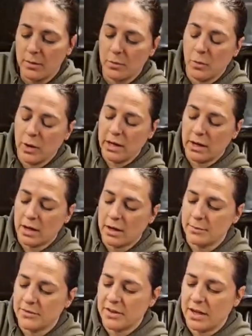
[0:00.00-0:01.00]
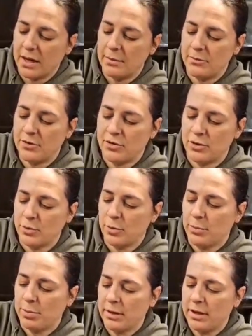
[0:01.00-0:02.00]
when it comes time to
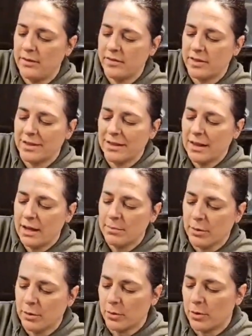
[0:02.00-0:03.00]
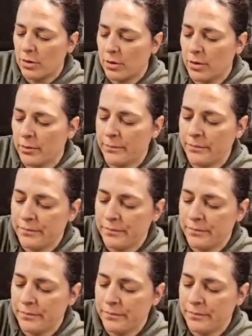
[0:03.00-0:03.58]
replace the label roll,